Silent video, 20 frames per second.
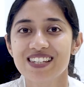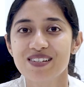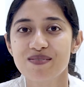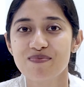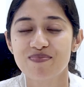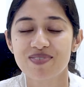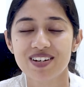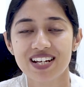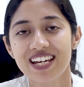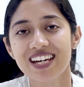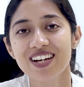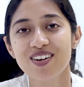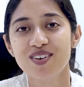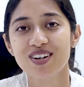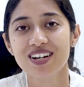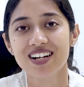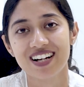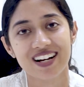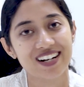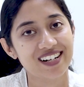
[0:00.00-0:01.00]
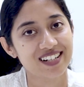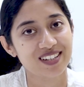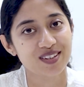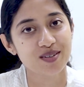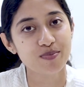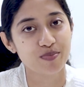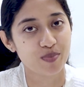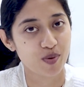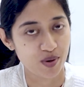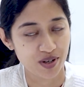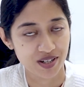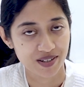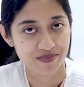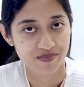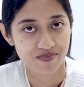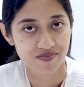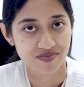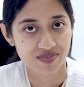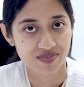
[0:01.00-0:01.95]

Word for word: is a break or a cut in the bone.